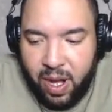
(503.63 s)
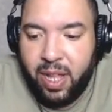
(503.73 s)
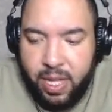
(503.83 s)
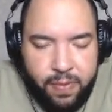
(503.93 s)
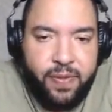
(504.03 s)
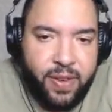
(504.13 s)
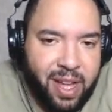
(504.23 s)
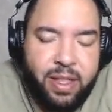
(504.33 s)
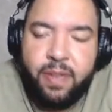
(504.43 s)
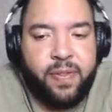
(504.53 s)
I'll eat
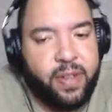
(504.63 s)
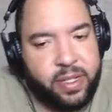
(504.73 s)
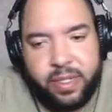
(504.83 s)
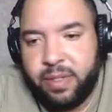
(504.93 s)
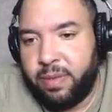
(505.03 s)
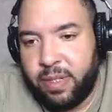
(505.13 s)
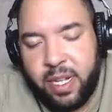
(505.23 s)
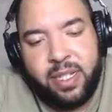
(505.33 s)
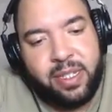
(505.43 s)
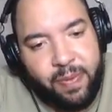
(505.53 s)
fish, you know what I'm saying?
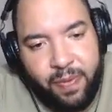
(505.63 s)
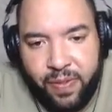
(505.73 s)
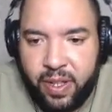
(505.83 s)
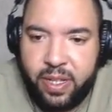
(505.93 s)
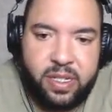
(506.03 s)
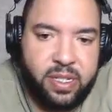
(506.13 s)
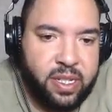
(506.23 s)
I'll eat some fish.